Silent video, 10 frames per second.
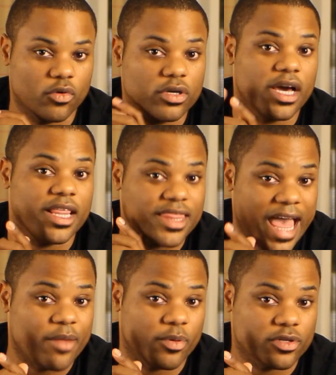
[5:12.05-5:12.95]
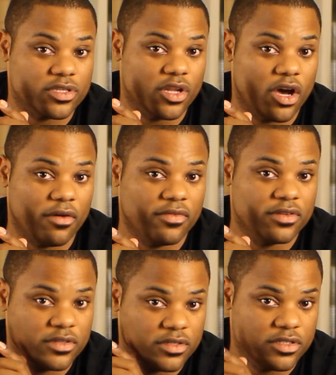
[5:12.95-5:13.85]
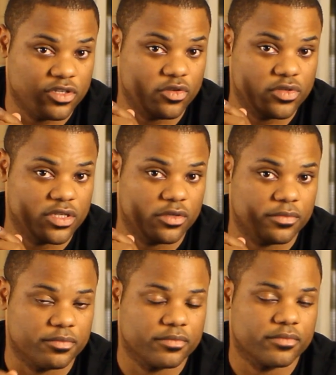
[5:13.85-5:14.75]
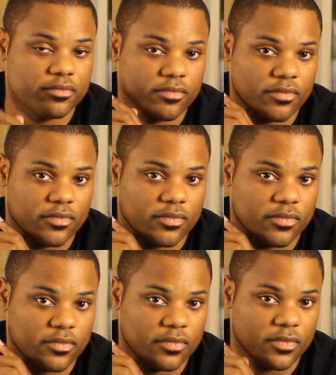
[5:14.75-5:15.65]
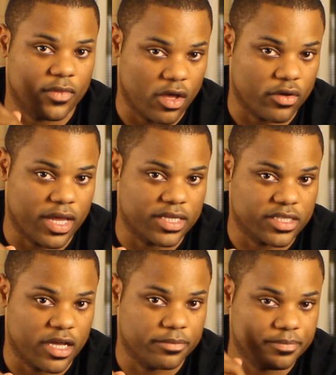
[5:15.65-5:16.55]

don't cut that person off too soon. Okay, let's go.